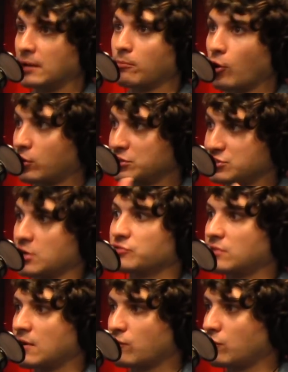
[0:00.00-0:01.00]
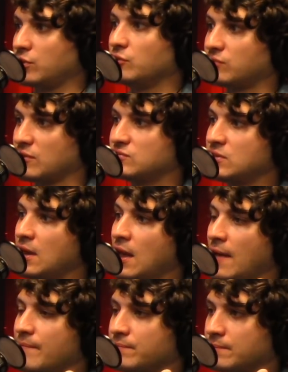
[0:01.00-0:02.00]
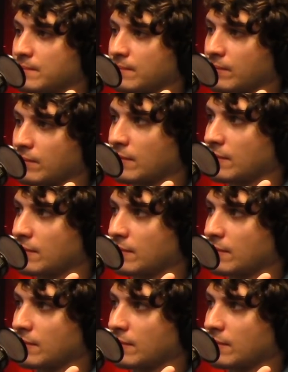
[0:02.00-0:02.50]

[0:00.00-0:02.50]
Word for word: market share. That's what everyone uses. Not for those elevated